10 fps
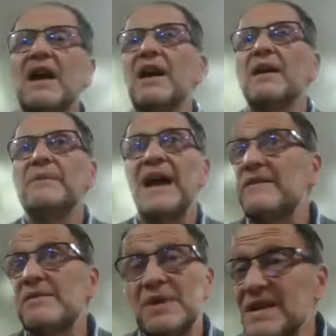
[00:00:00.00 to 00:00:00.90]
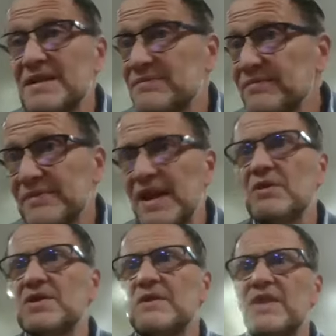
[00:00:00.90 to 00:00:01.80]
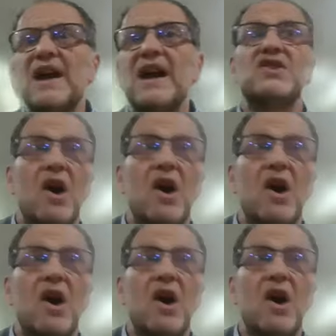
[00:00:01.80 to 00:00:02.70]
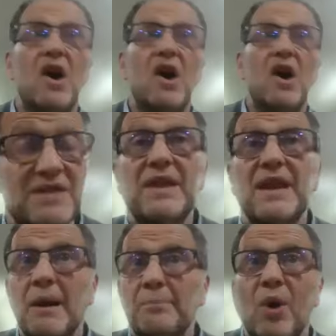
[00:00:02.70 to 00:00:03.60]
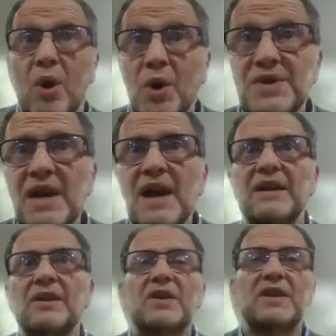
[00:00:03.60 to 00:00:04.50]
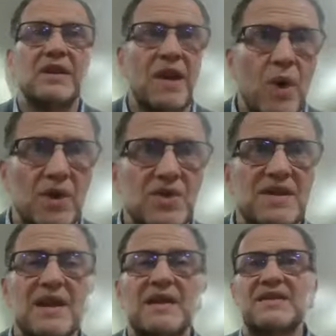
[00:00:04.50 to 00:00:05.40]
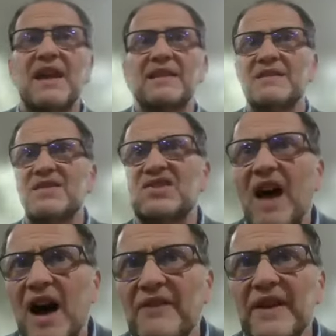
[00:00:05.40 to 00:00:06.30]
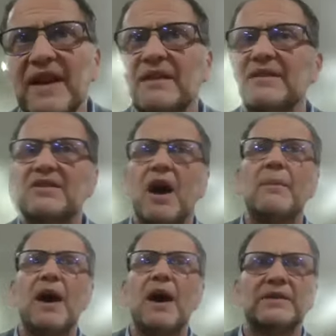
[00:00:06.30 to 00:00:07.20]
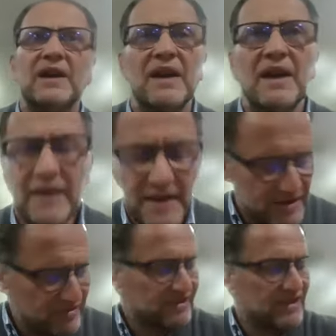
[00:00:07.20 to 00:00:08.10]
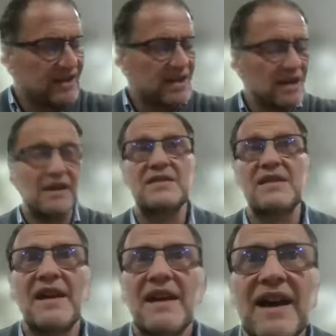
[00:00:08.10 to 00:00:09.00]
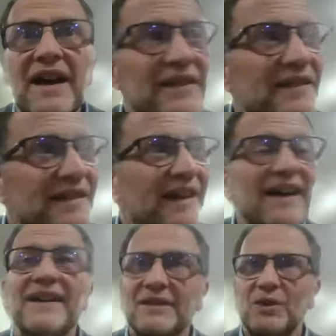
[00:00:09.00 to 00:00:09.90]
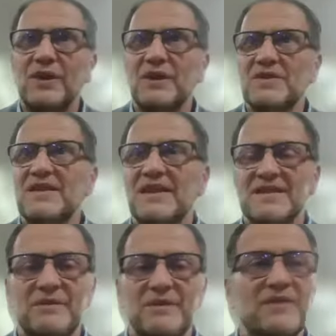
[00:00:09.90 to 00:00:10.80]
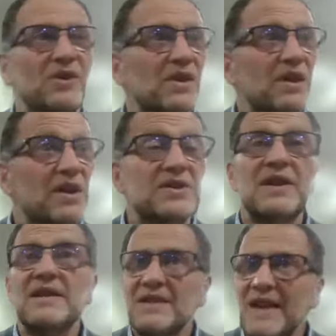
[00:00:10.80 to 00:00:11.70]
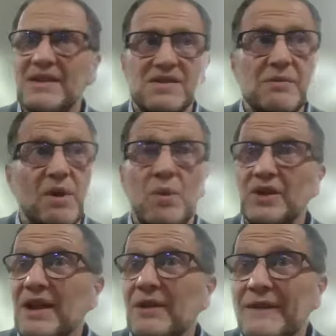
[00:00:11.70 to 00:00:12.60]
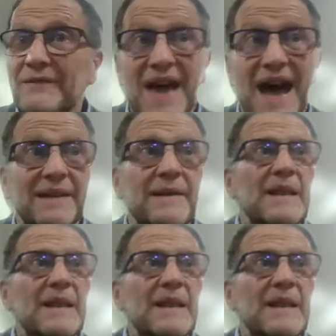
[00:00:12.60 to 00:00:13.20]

um, and everybody's those of that are not getting their two pennies within a board and are looking at the watches and they're saying they're starving and come on, this is ridiculous, and uh, all those things that we've all heard. So that's number one, you don't have that.